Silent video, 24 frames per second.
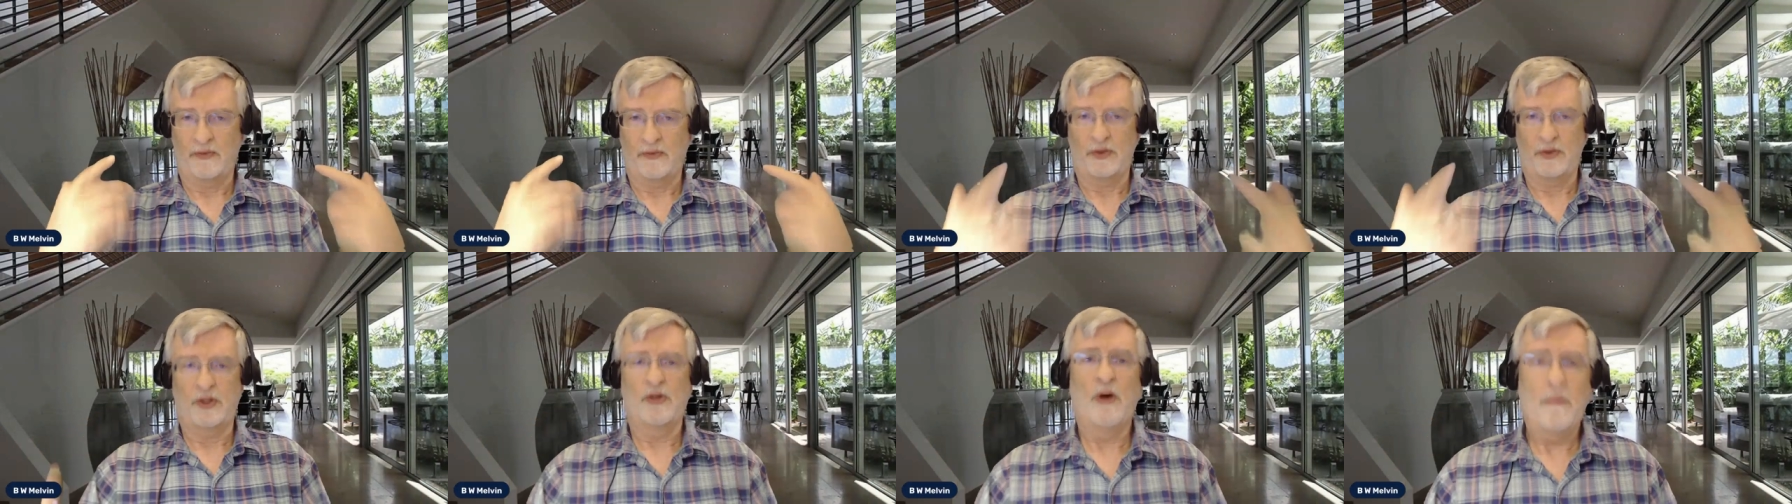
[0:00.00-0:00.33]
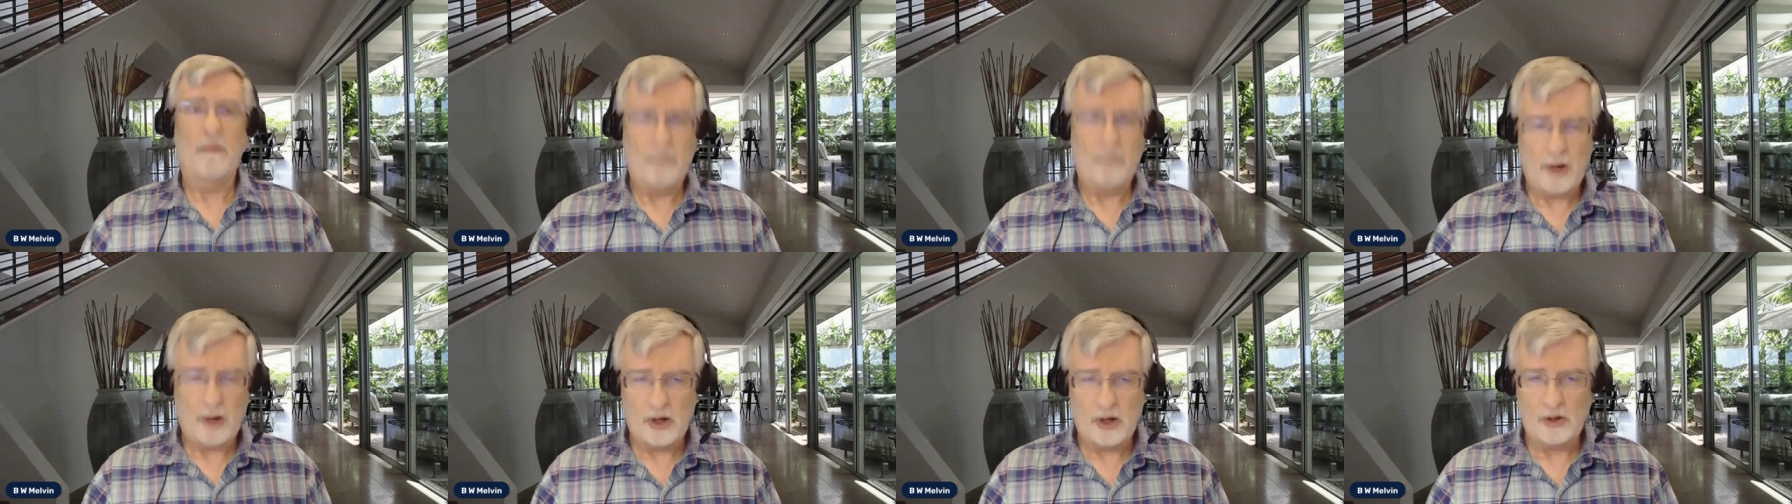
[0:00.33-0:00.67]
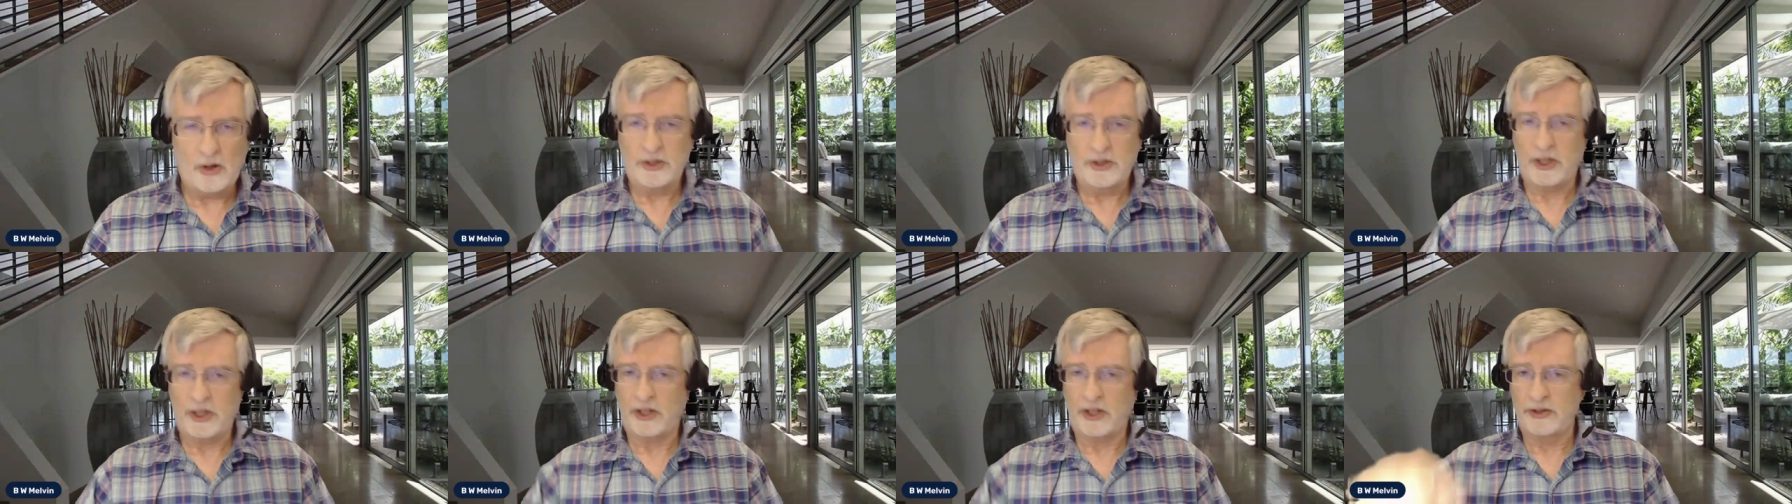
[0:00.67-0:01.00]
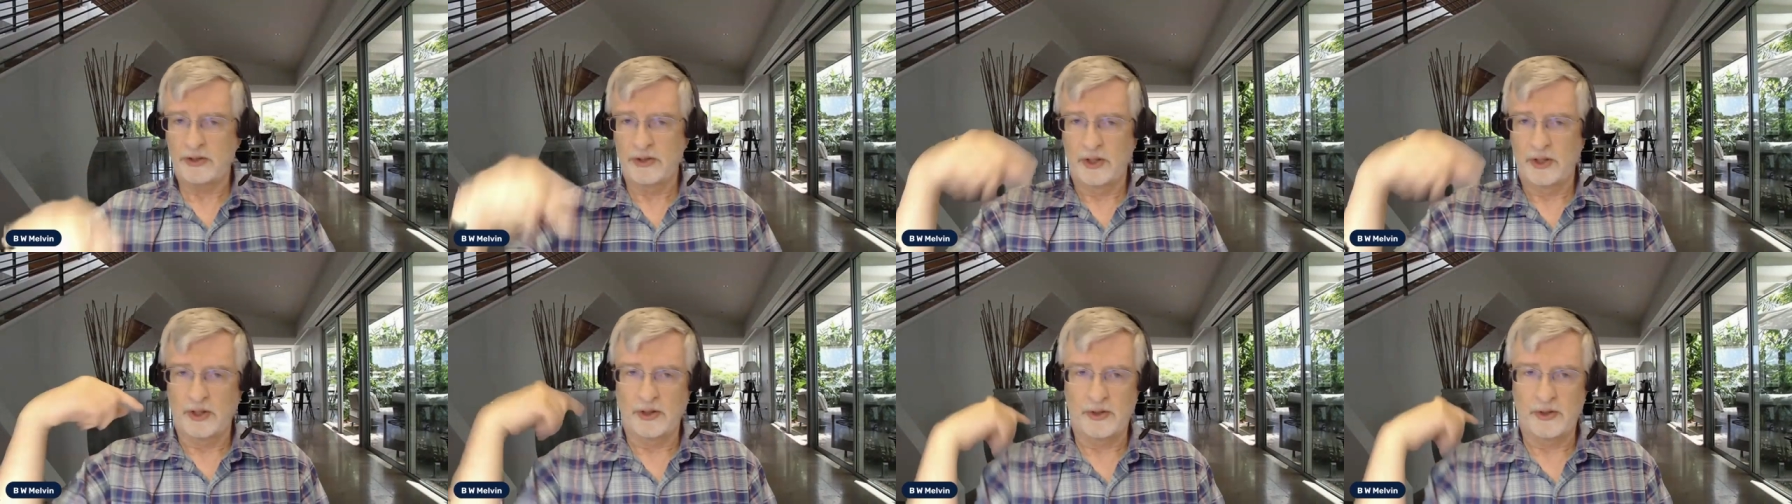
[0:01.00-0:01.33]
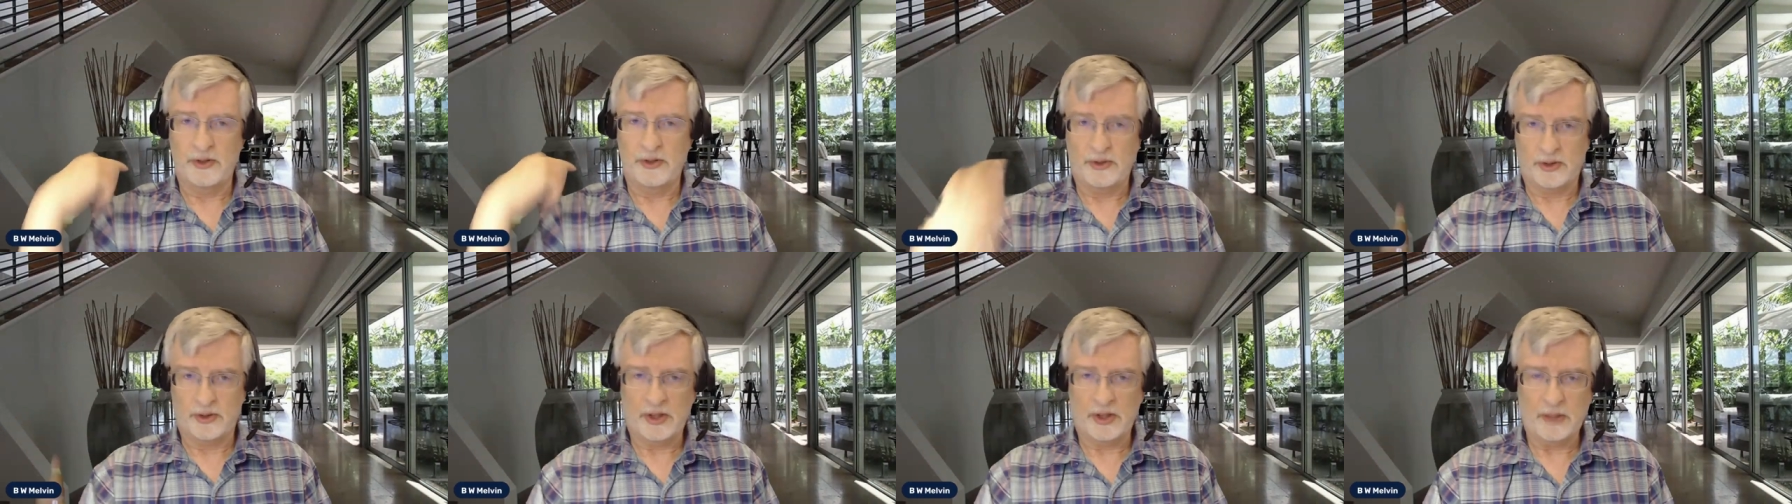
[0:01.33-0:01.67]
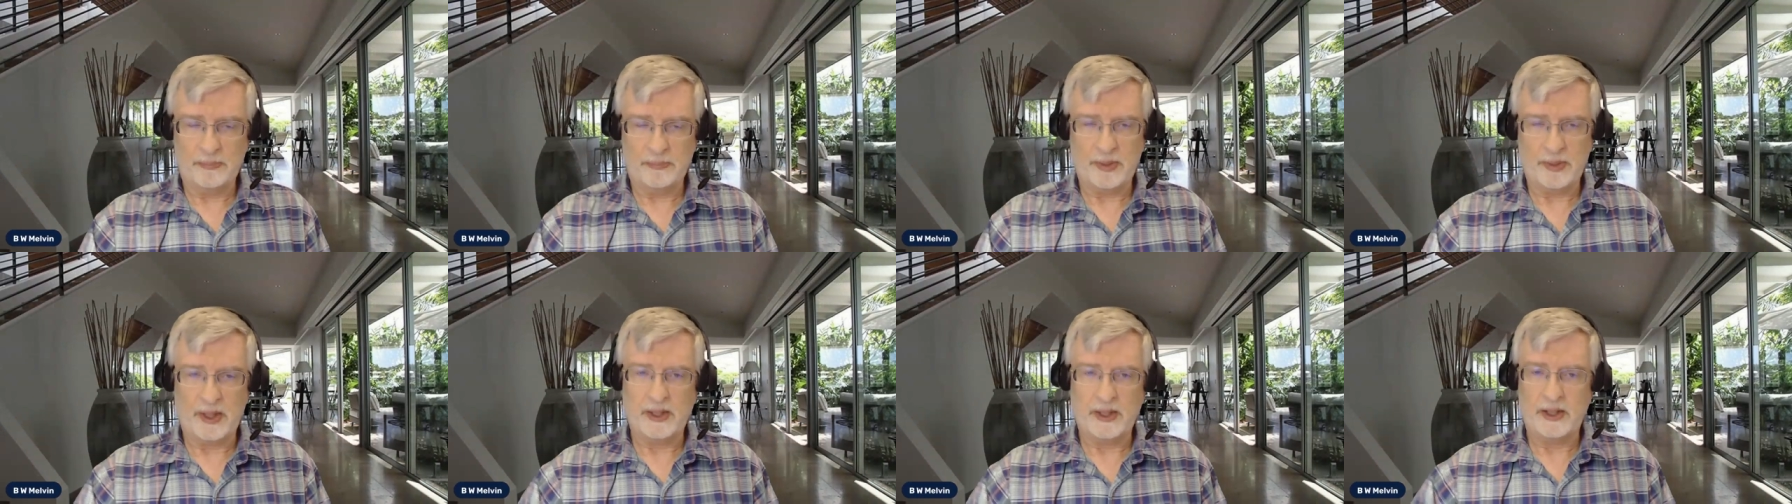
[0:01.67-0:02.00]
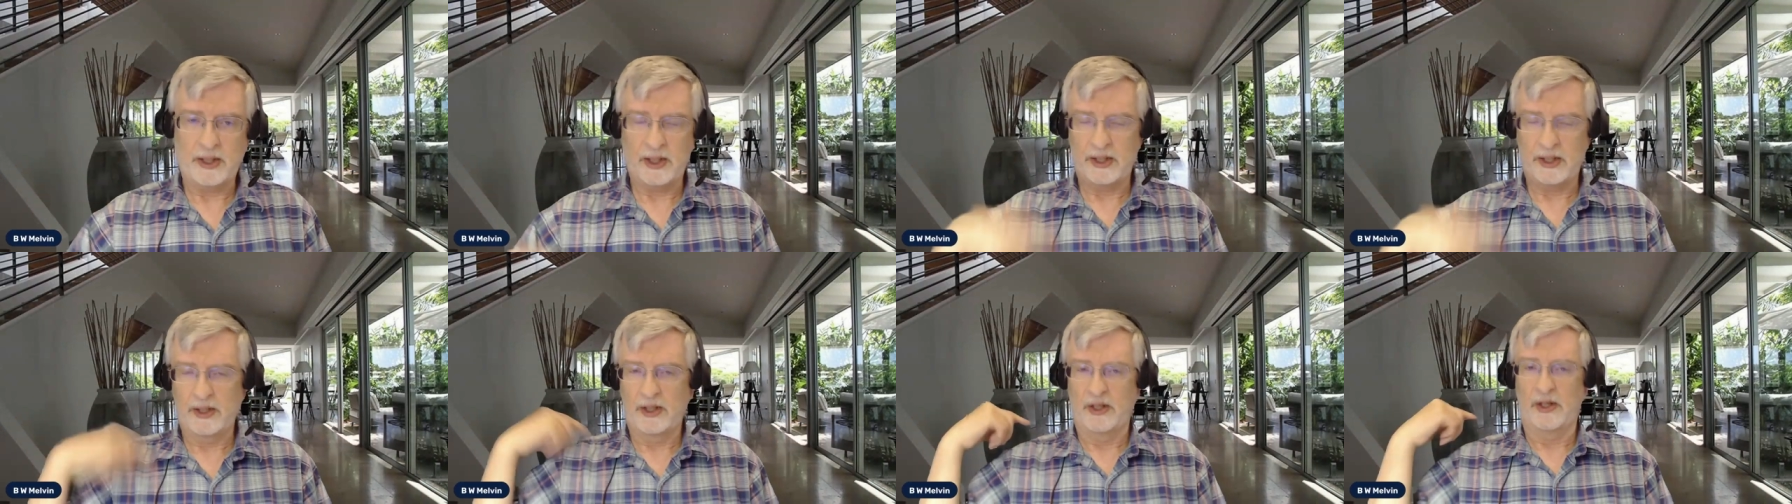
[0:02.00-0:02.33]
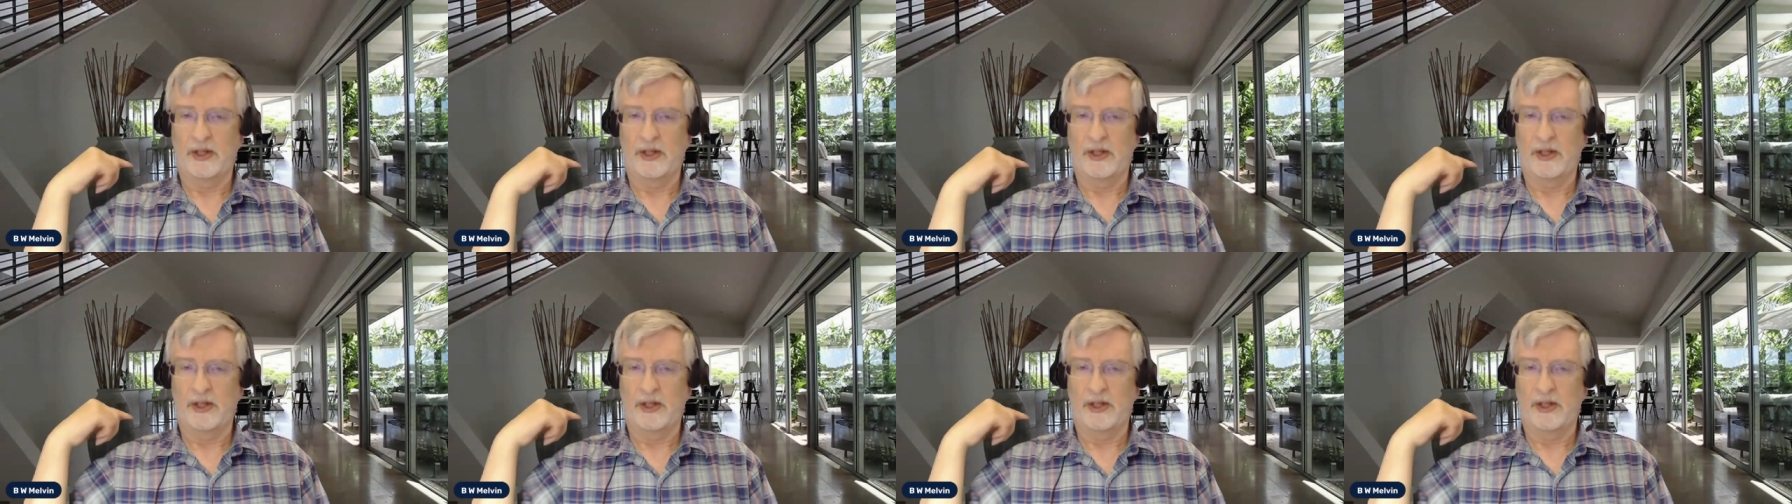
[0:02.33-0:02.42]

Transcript: you oppose us, you're the bigot,